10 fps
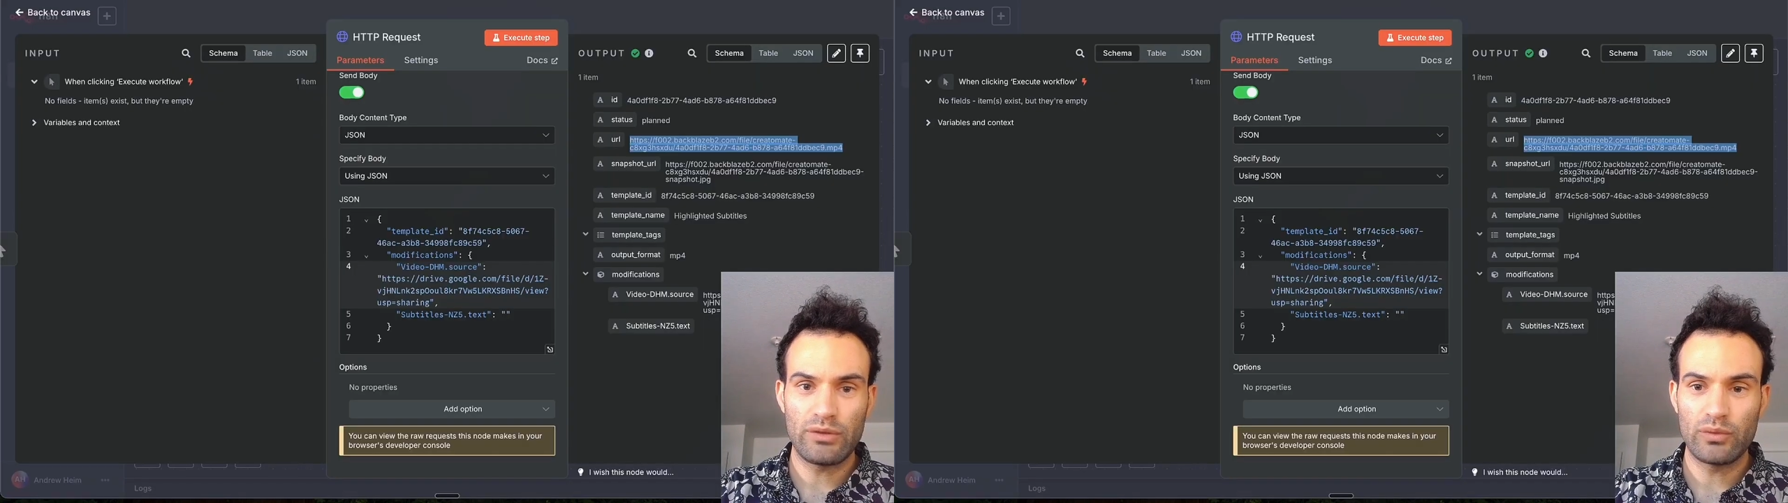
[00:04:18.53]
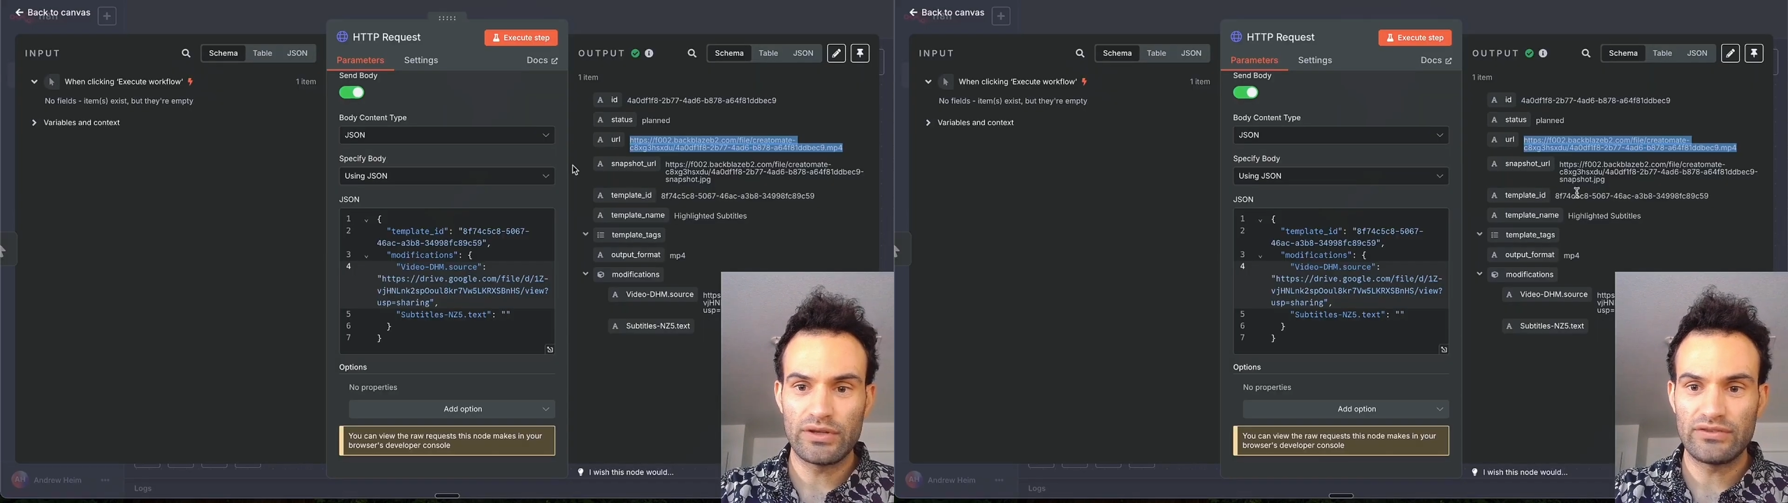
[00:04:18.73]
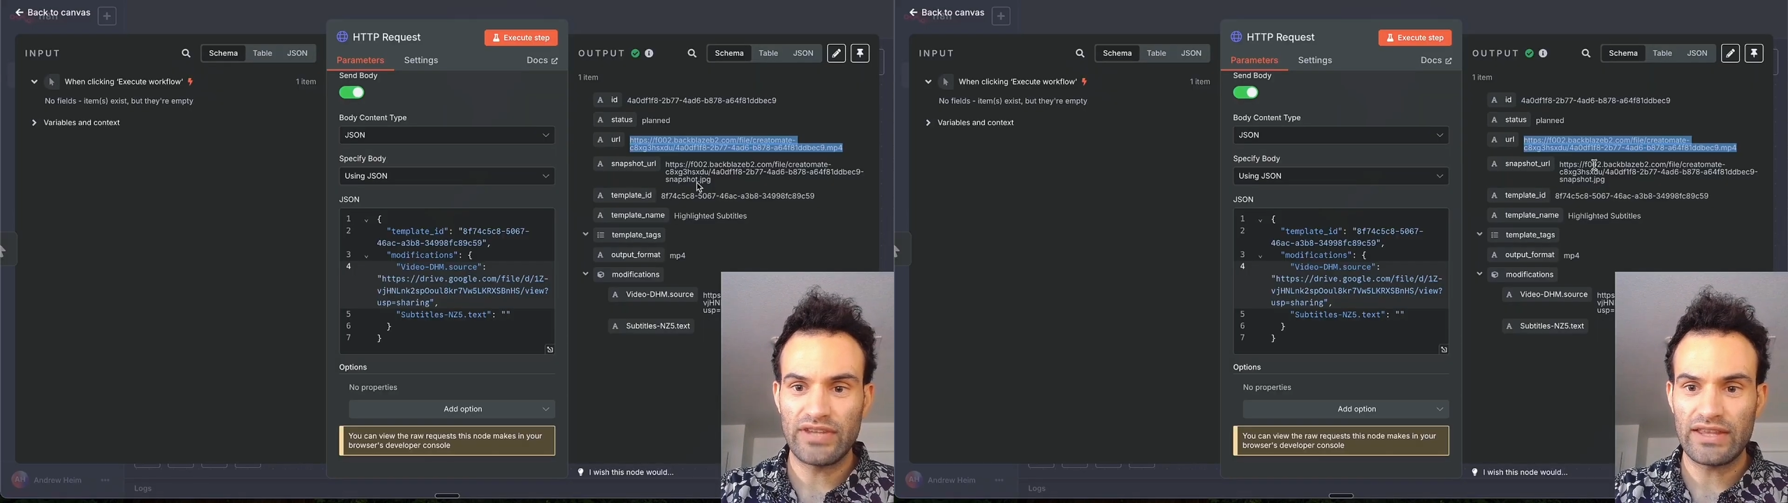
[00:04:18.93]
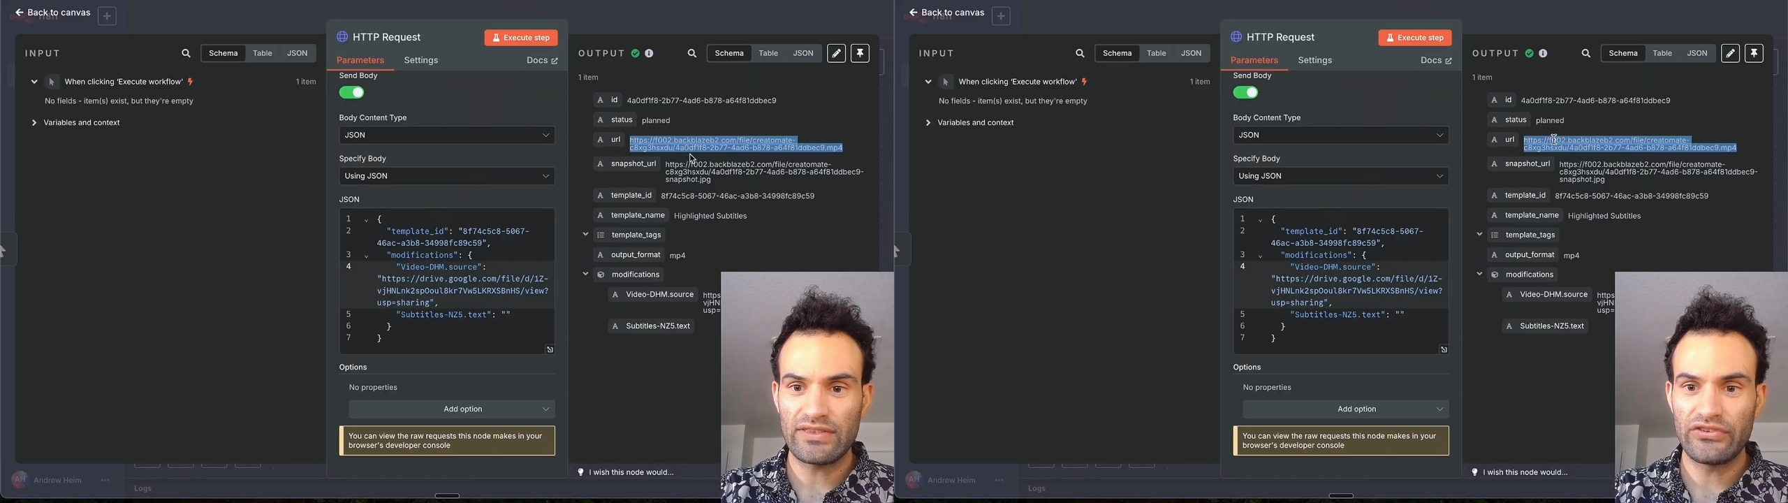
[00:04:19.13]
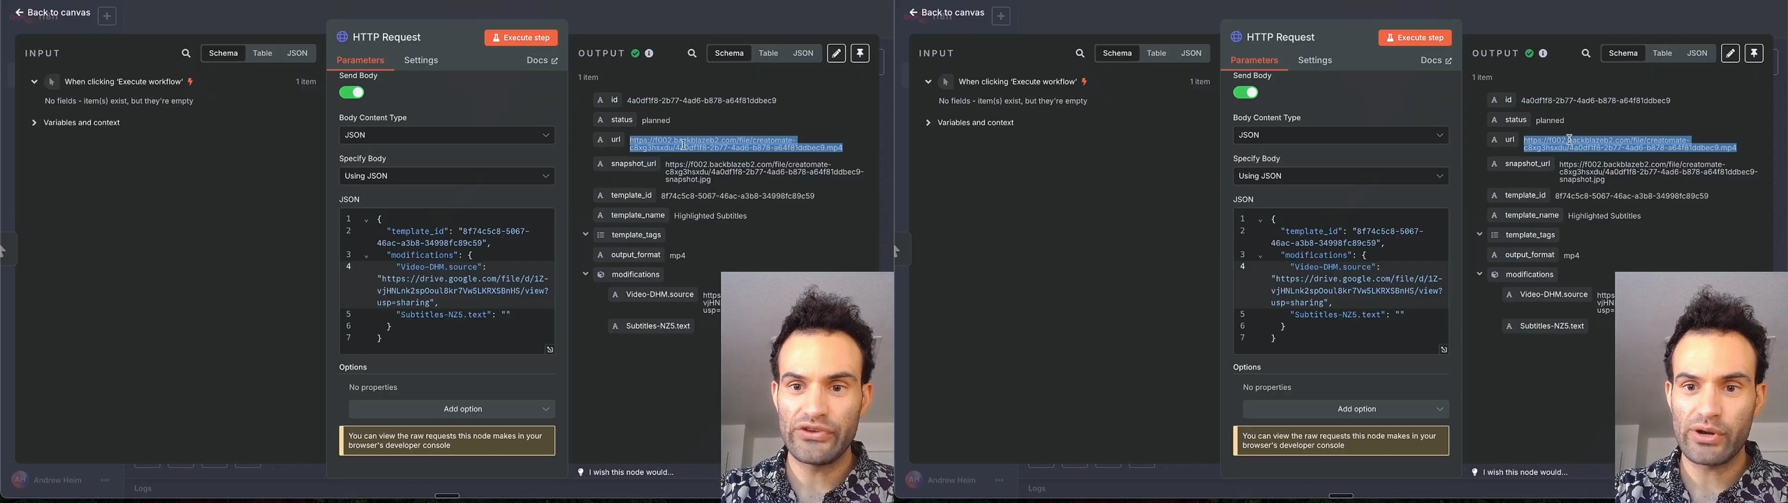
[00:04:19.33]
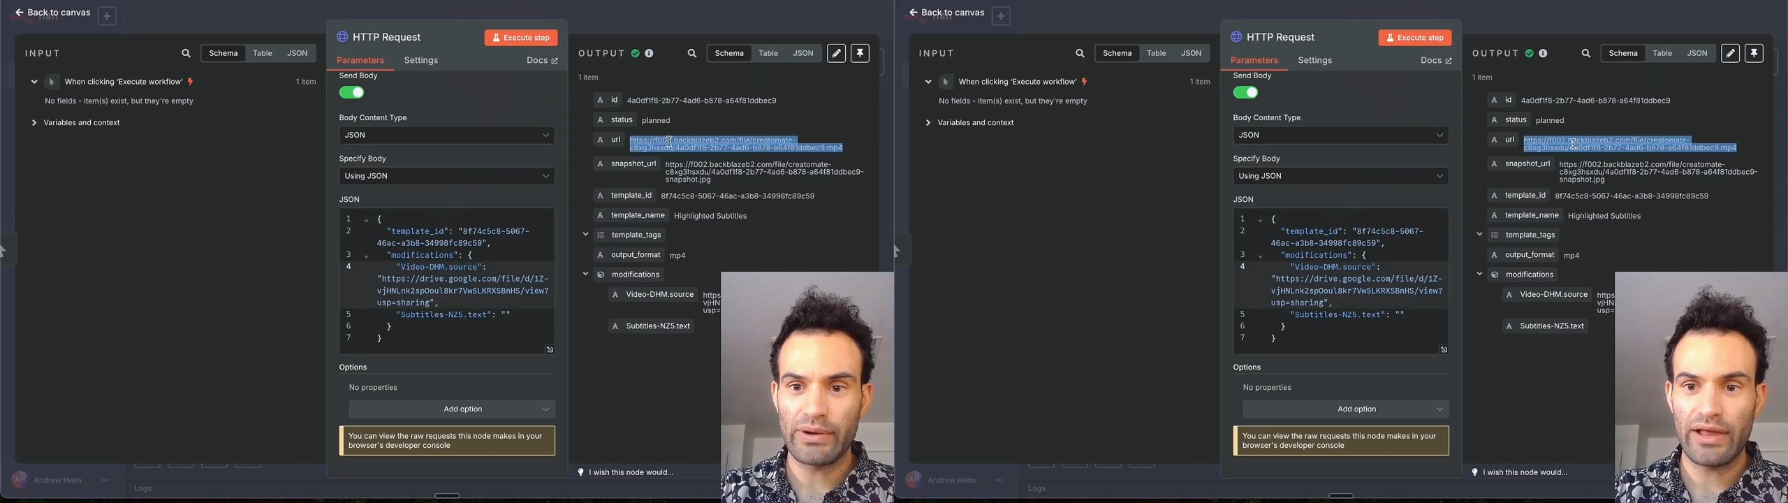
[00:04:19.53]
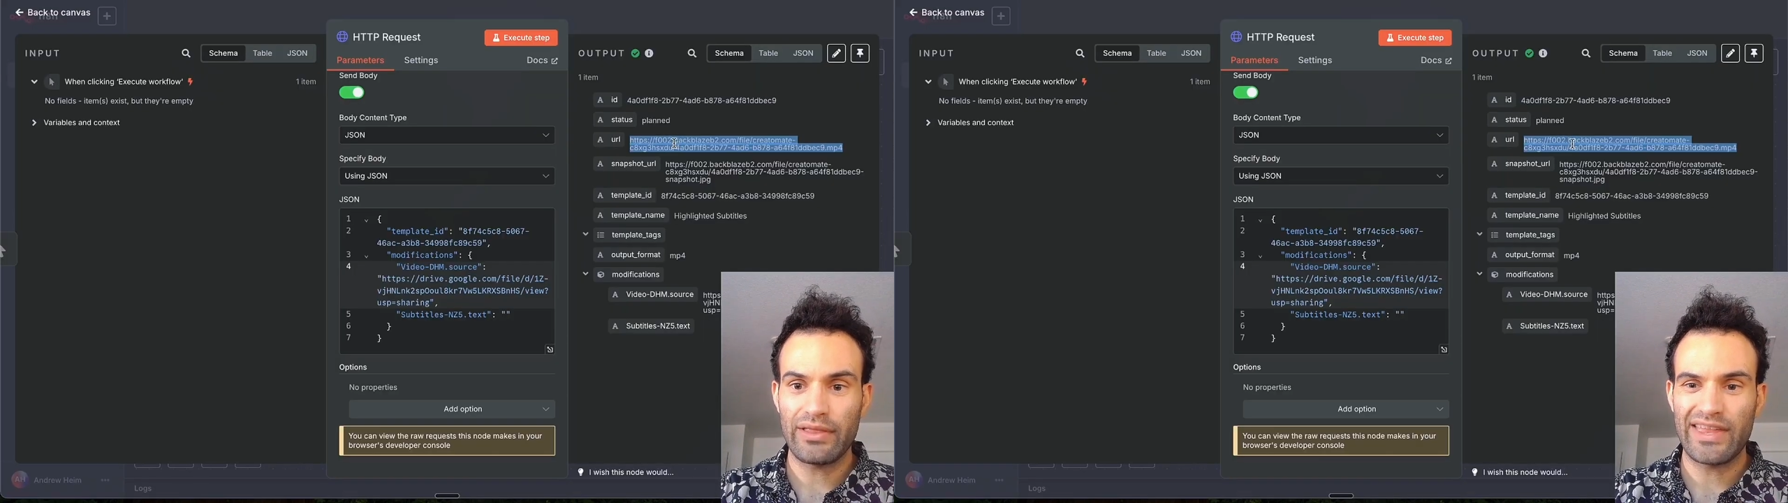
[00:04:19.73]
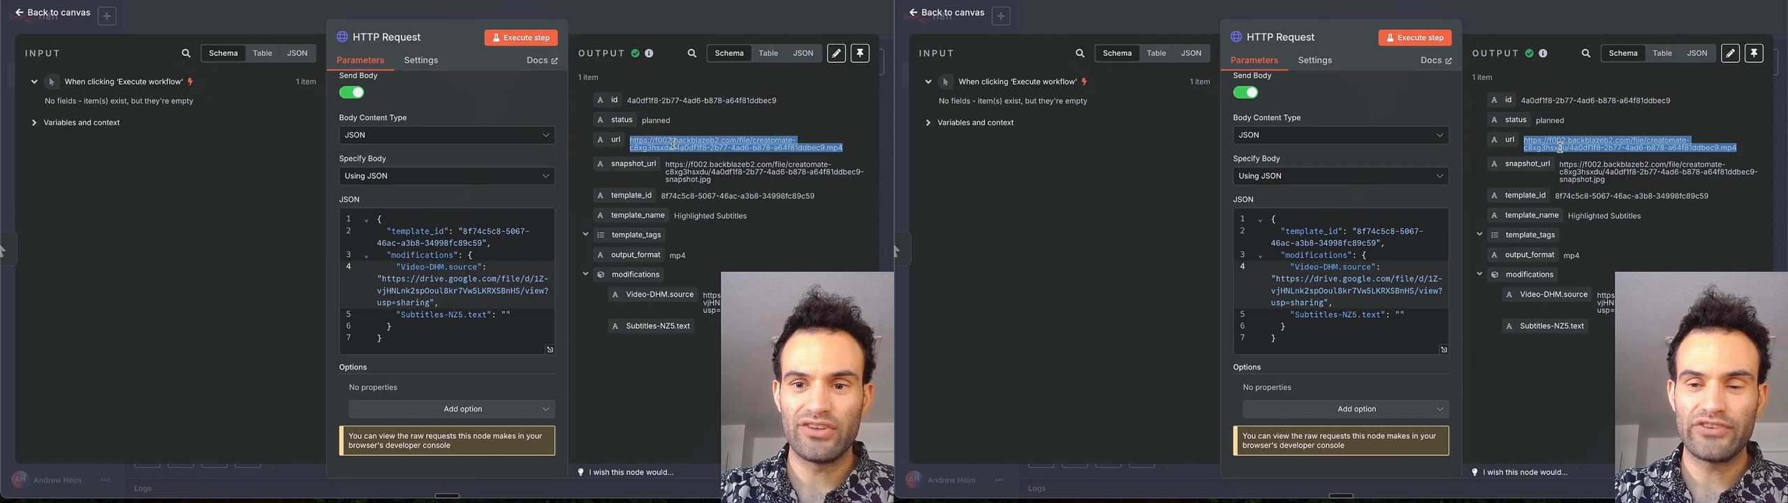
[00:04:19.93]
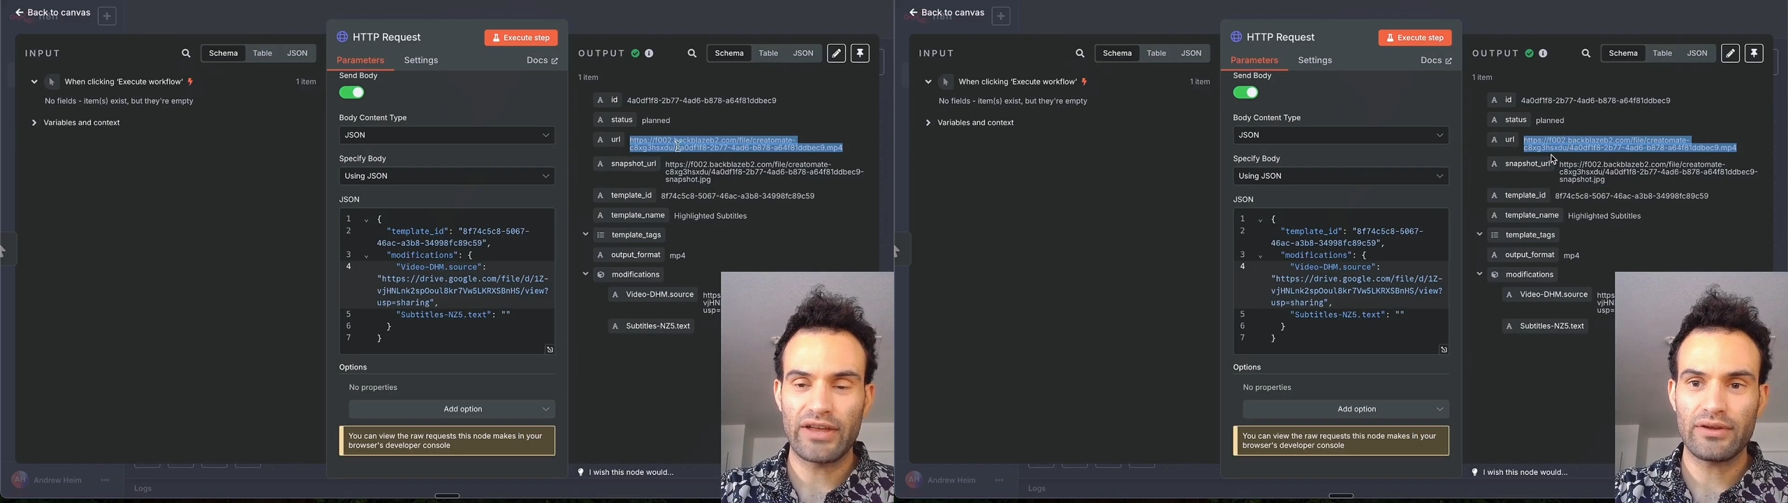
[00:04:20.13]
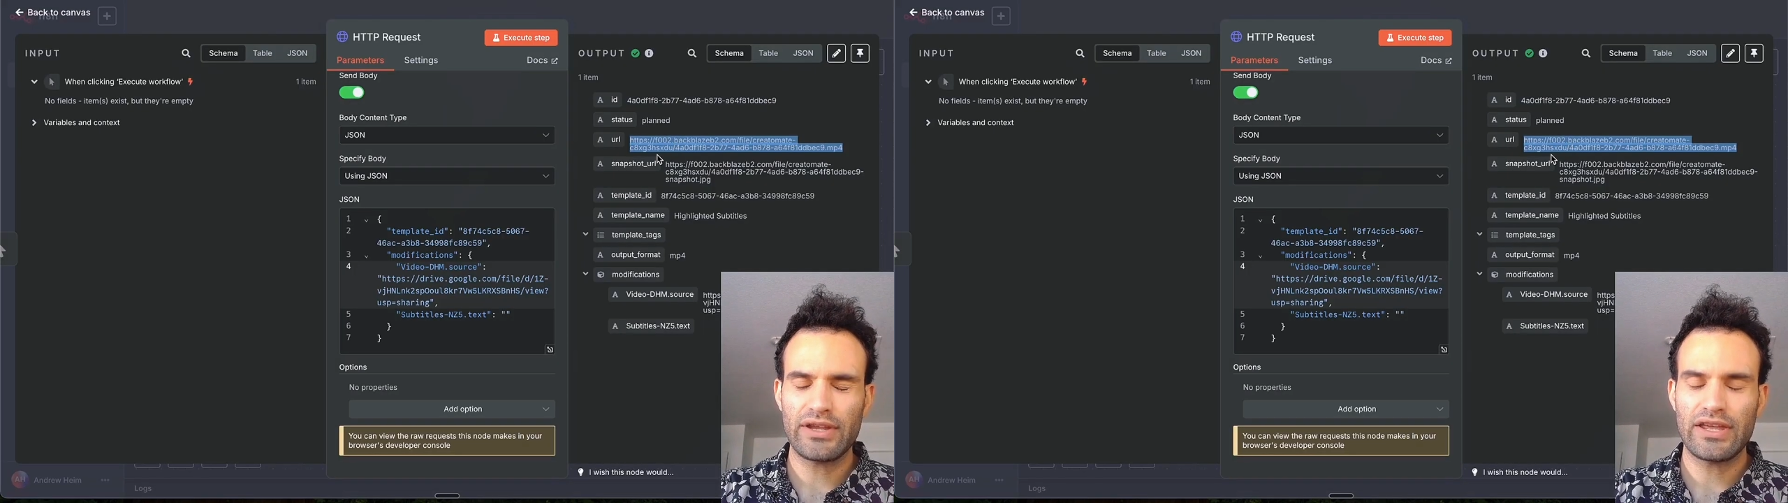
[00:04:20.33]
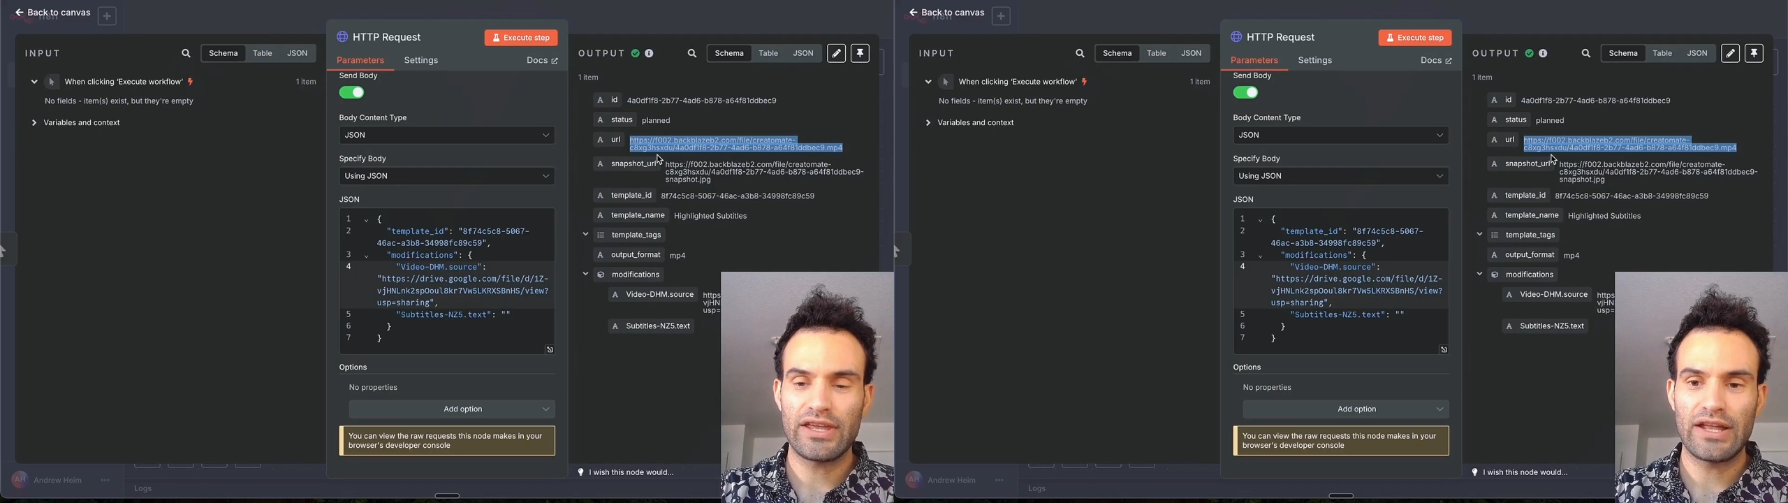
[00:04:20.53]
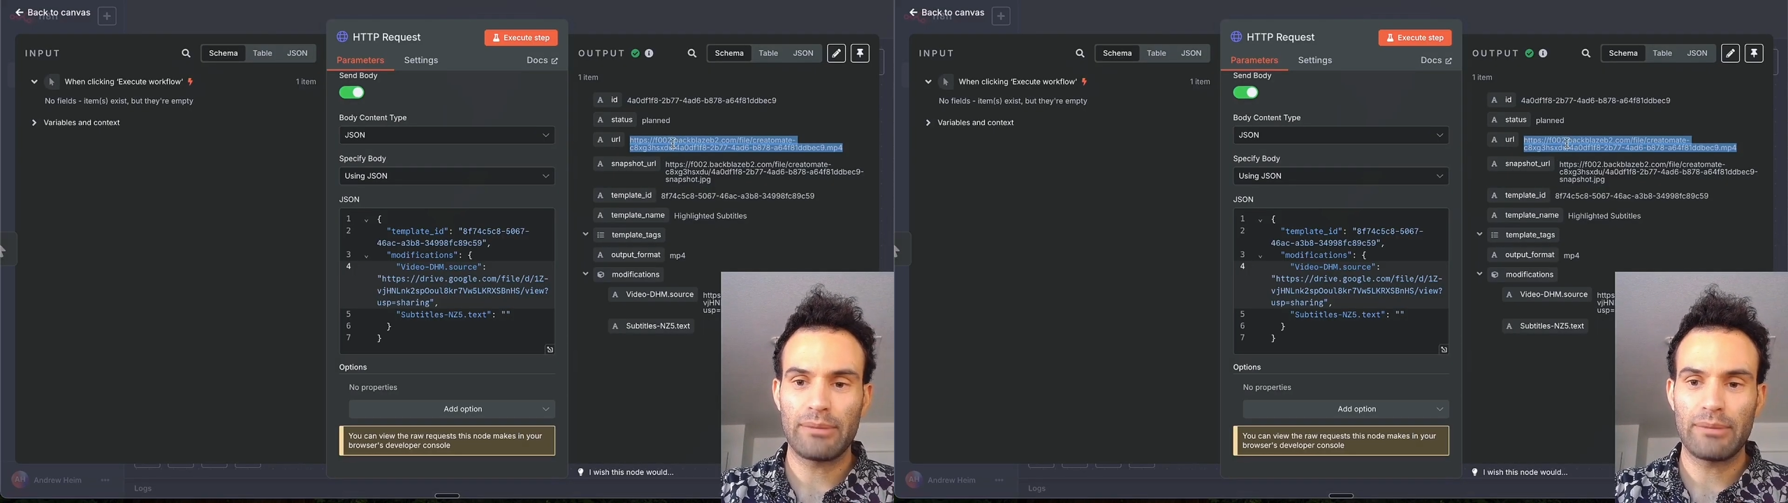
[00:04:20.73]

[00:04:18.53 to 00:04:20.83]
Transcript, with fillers: would take this URL and download it and